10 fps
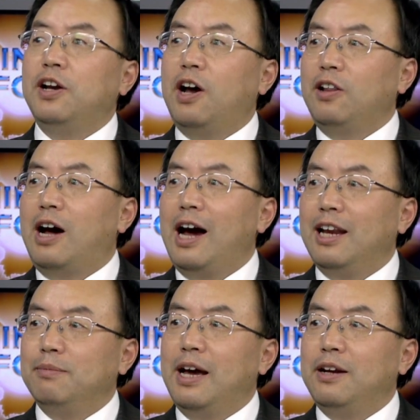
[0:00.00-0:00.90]
another
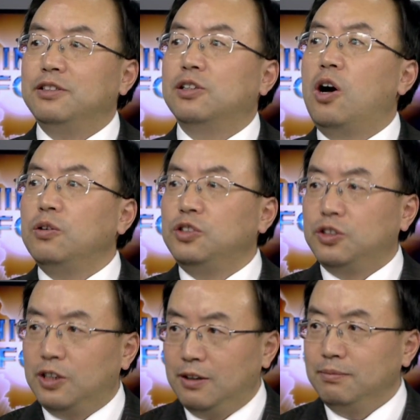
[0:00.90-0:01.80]
item that is
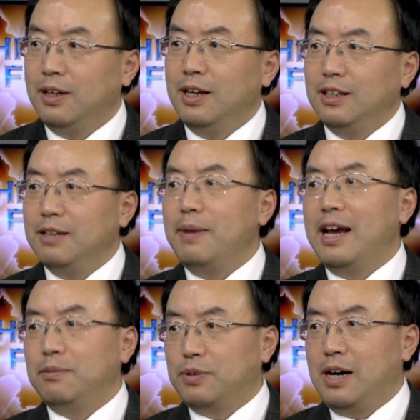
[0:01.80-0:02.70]
long-term
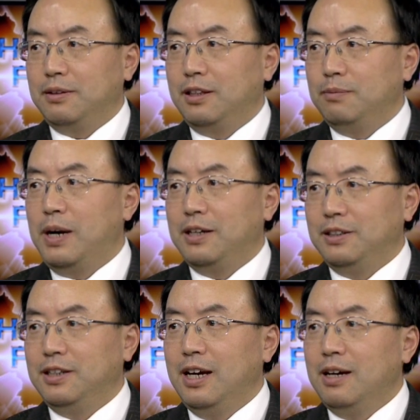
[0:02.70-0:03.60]
demand
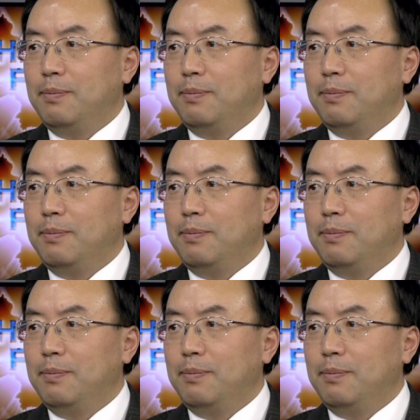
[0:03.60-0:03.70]
deposit.